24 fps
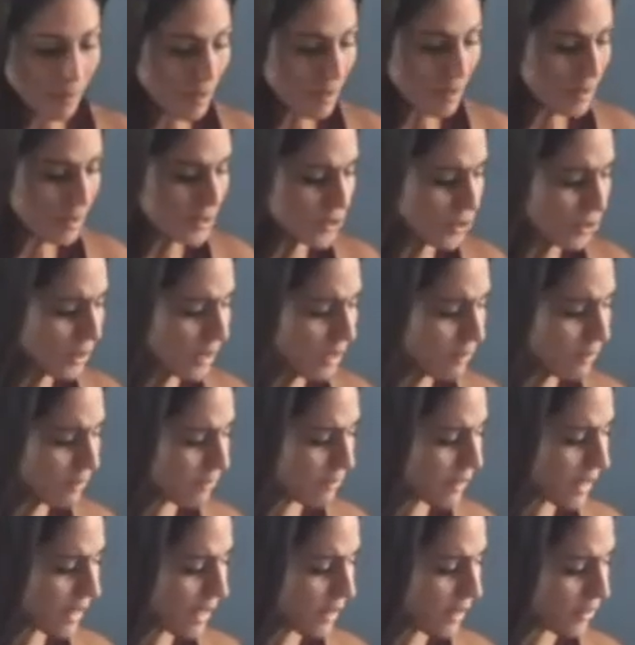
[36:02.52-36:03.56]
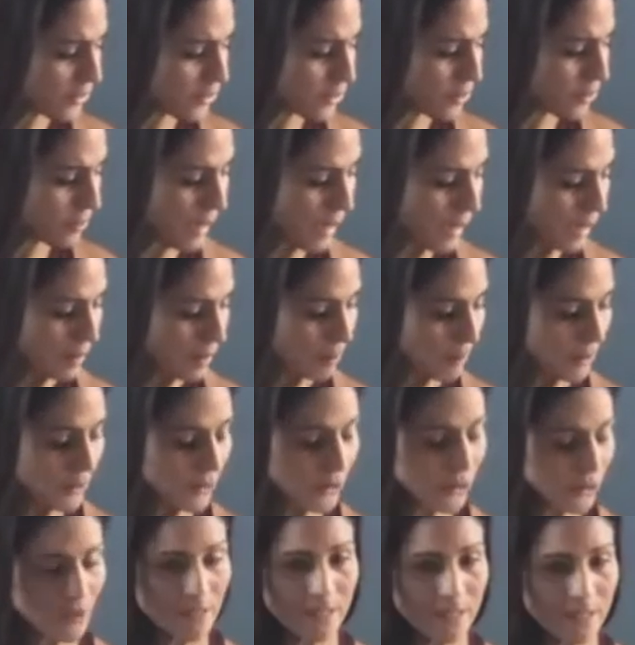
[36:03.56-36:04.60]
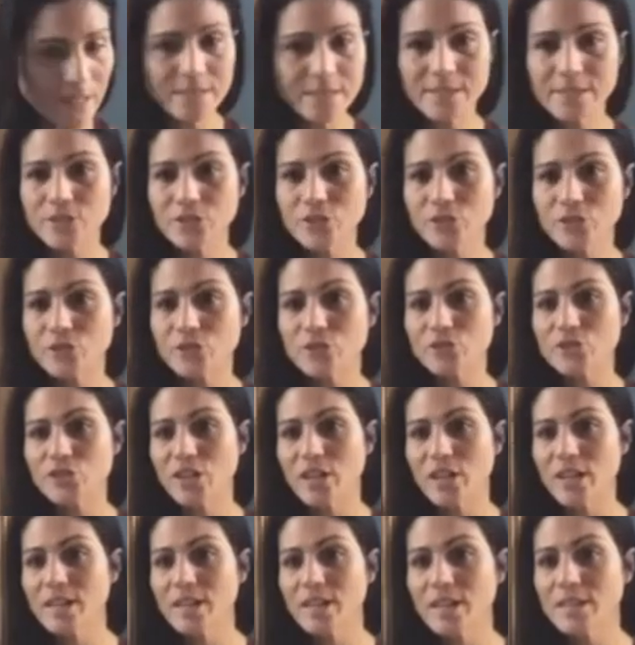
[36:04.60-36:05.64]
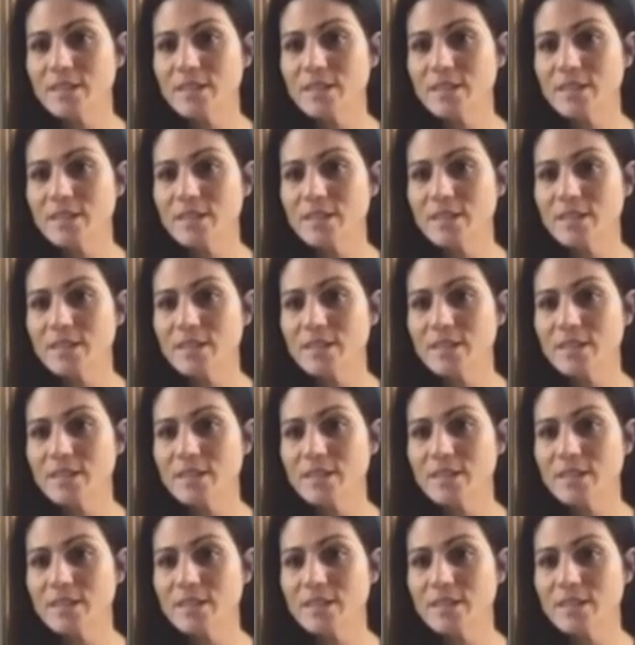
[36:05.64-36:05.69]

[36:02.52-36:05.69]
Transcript: So lay flat on your back, bring your knees into your chest.